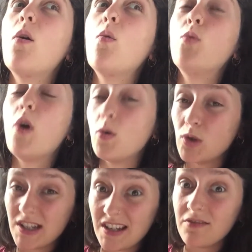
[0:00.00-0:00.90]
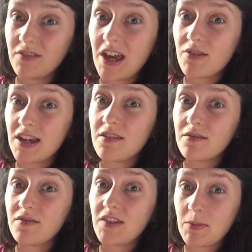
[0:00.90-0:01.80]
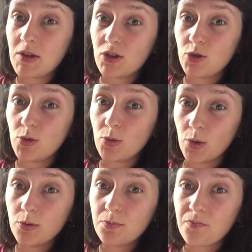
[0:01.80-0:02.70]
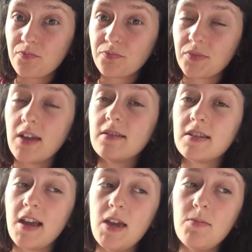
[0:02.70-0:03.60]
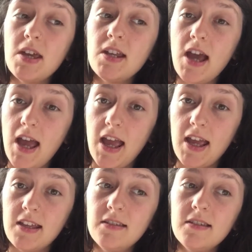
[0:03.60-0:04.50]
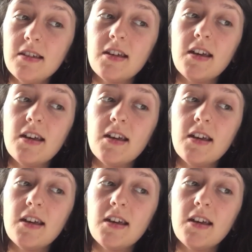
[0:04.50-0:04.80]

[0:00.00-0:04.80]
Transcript: what was a very famous duo Simon and